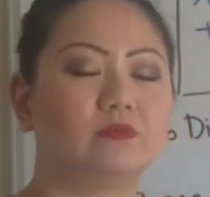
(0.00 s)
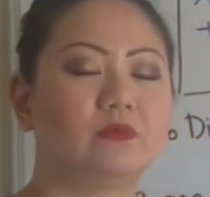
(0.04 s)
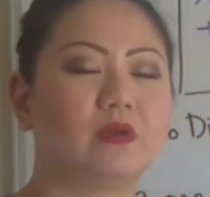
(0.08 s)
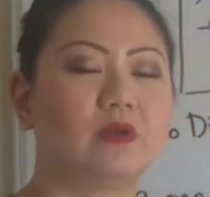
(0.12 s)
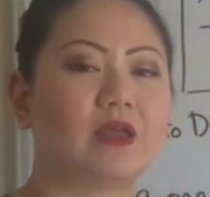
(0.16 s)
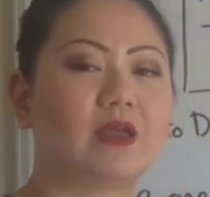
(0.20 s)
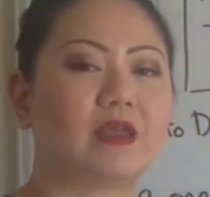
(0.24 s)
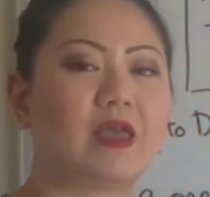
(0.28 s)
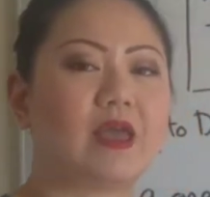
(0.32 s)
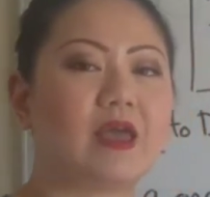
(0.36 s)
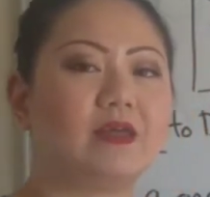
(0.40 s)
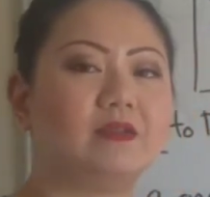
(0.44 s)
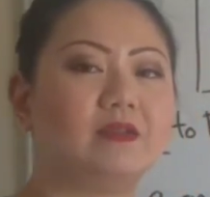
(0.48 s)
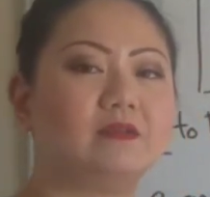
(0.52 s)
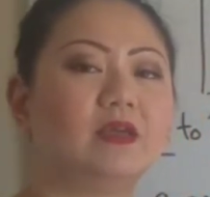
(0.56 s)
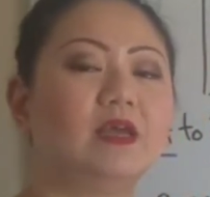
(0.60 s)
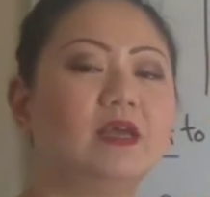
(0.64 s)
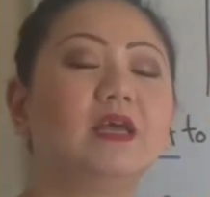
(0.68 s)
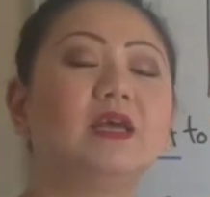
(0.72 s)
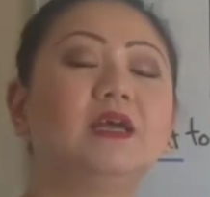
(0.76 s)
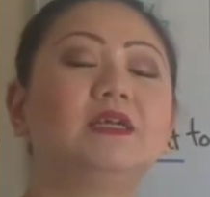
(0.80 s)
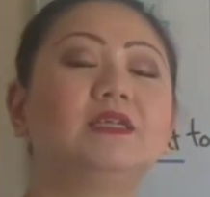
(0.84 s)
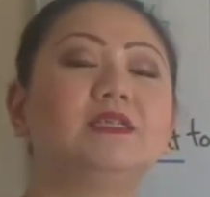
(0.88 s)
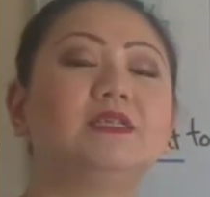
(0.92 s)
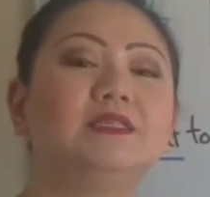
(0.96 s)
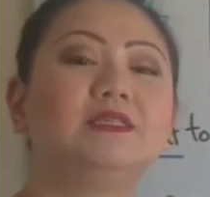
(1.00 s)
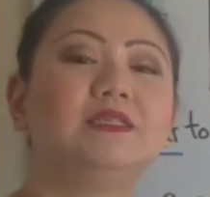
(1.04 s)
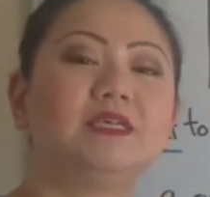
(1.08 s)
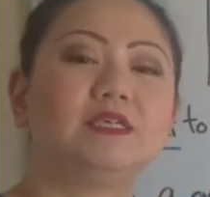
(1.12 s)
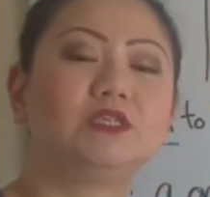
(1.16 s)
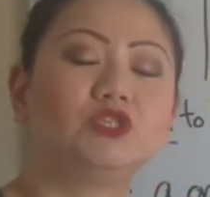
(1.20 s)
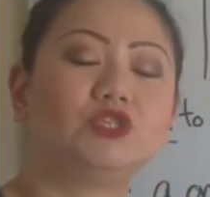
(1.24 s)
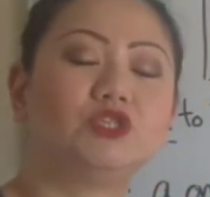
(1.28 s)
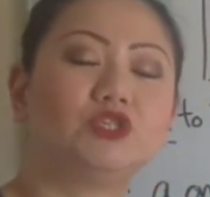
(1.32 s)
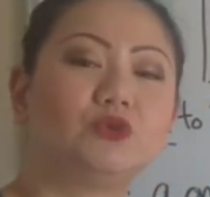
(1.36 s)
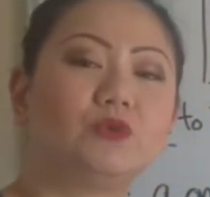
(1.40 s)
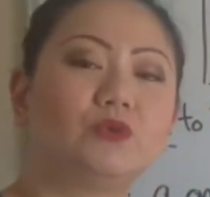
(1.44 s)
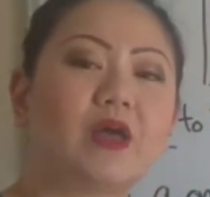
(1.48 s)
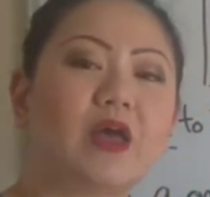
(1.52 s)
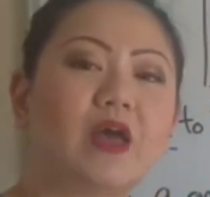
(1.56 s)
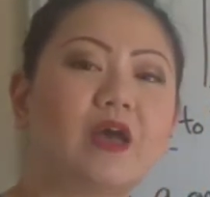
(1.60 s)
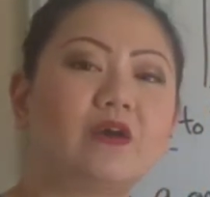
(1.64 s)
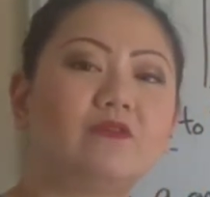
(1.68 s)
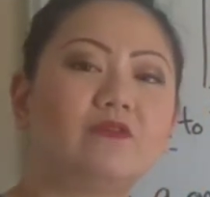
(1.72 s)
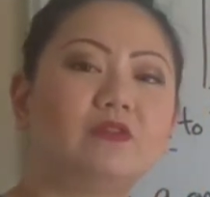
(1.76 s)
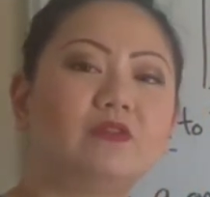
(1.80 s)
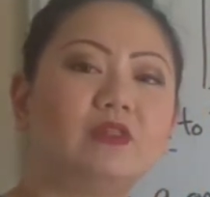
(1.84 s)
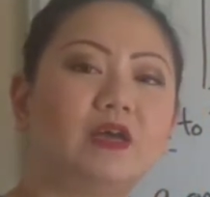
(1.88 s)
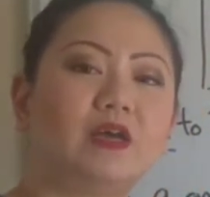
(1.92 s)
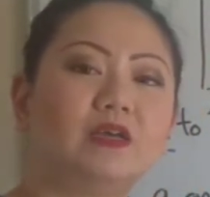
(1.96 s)
Again, did you have
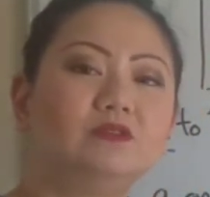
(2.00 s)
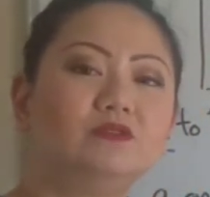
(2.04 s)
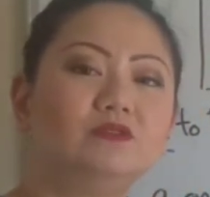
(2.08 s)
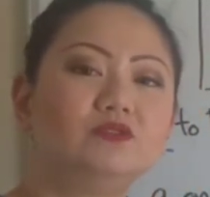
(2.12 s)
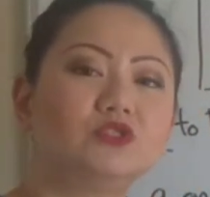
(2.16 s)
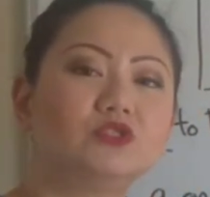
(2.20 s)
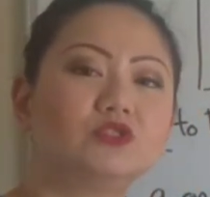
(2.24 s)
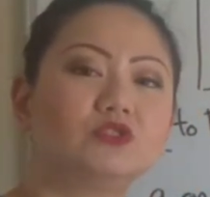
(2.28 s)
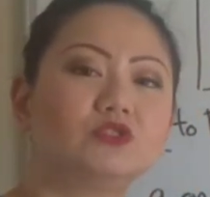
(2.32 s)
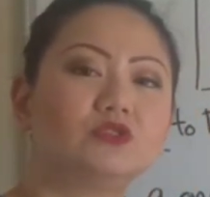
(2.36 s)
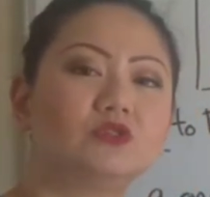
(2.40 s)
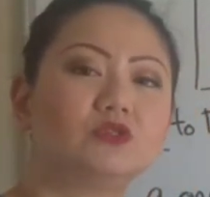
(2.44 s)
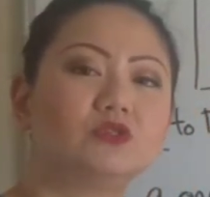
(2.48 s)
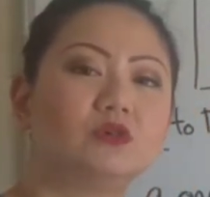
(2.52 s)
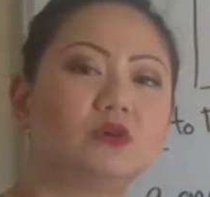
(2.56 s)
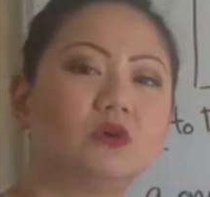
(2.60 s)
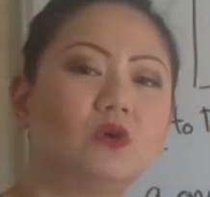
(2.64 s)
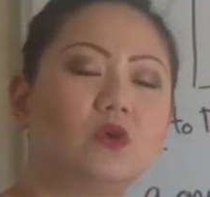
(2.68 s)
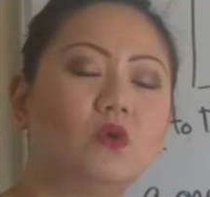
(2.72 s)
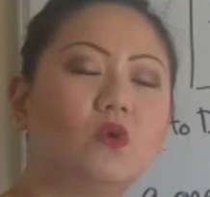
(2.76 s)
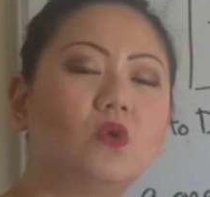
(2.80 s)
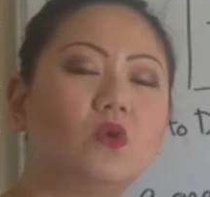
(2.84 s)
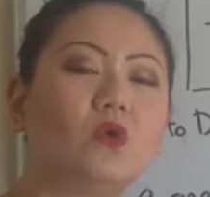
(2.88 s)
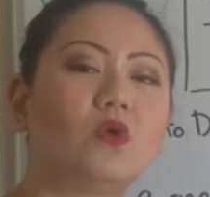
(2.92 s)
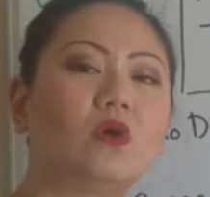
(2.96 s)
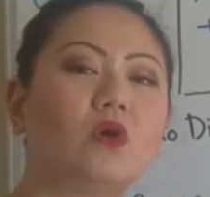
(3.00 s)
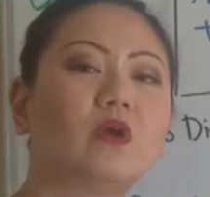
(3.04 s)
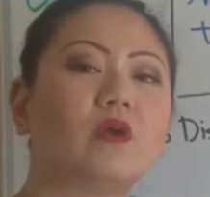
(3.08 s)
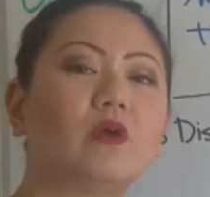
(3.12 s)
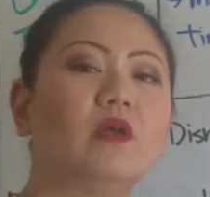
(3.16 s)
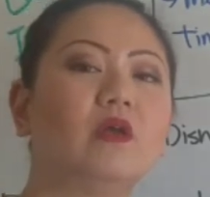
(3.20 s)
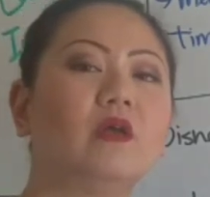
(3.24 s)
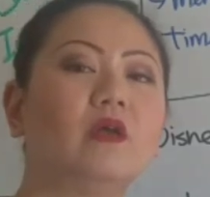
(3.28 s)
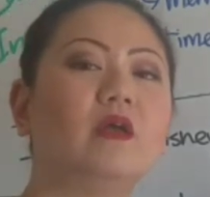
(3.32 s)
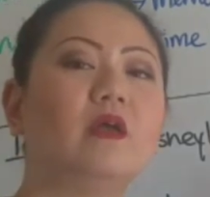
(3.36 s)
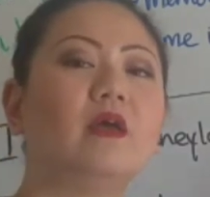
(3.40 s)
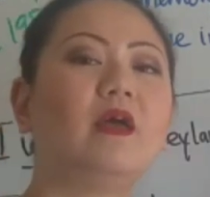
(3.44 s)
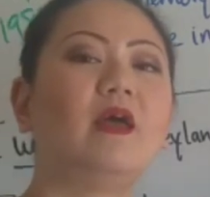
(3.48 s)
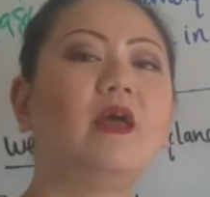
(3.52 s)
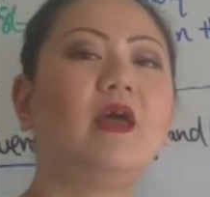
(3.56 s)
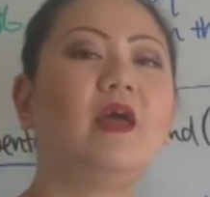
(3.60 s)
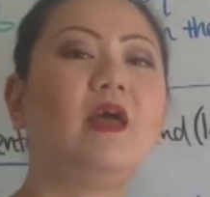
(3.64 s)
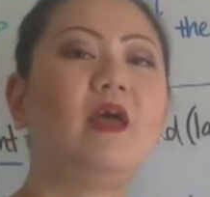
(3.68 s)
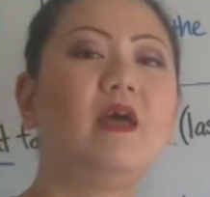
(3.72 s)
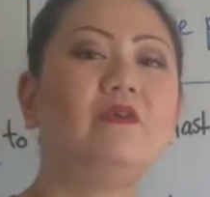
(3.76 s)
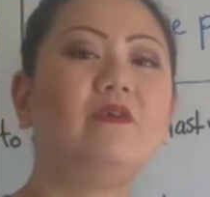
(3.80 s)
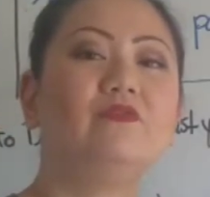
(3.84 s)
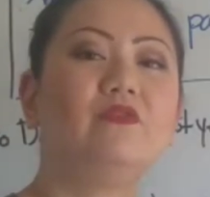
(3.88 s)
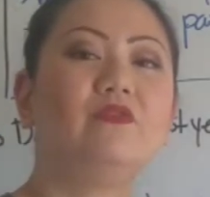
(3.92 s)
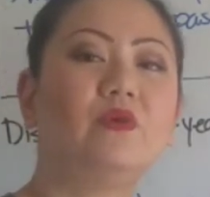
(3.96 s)
lunch or
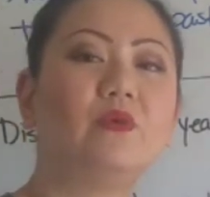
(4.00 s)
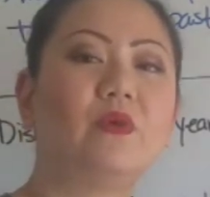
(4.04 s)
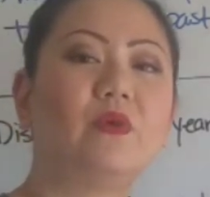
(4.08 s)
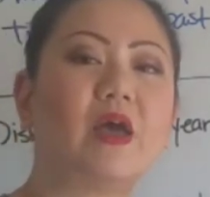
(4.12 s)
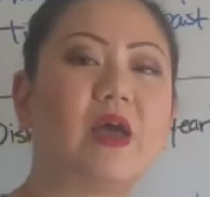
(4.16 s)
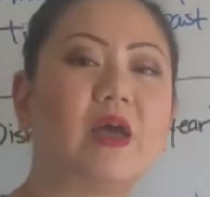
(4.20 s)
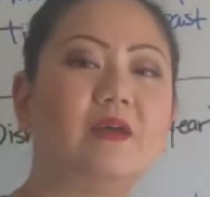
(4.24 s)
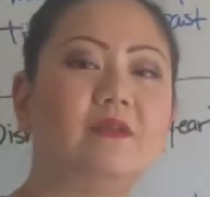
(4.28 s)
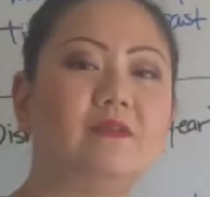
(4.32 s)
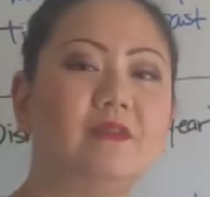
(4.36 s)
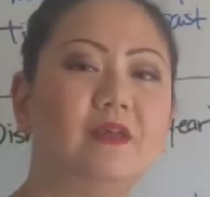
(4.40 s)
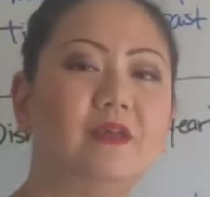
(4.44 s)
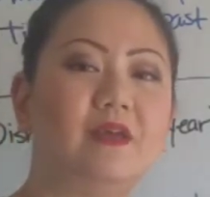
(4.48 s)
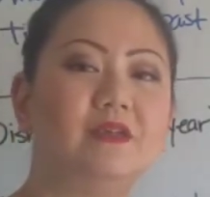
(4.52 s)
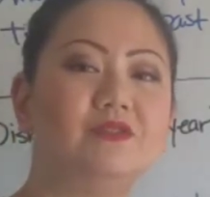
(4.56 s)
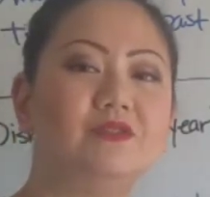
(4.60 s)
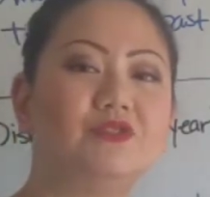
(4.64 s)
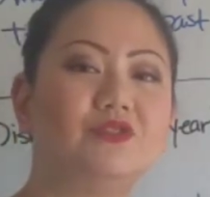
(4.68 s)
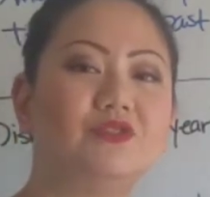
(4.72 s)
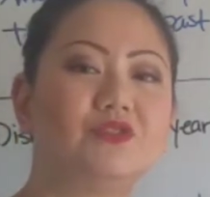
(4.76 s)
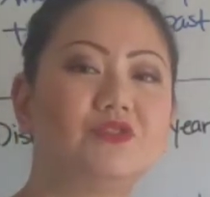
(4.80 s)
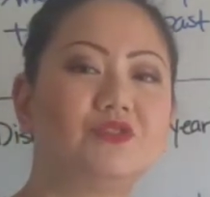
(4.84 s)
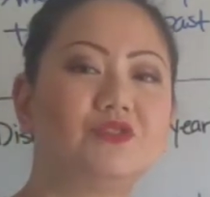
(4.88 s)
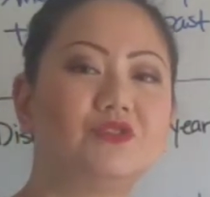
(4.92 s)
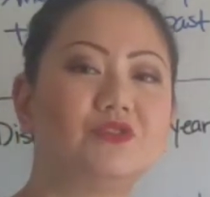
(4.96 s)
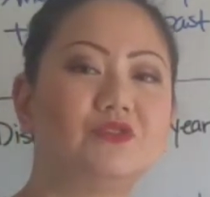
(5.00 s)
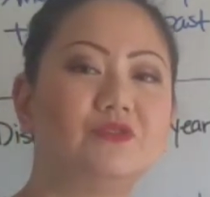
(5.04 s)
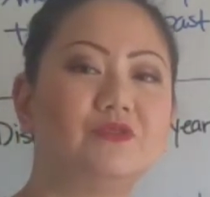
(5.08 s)
have you had lunch?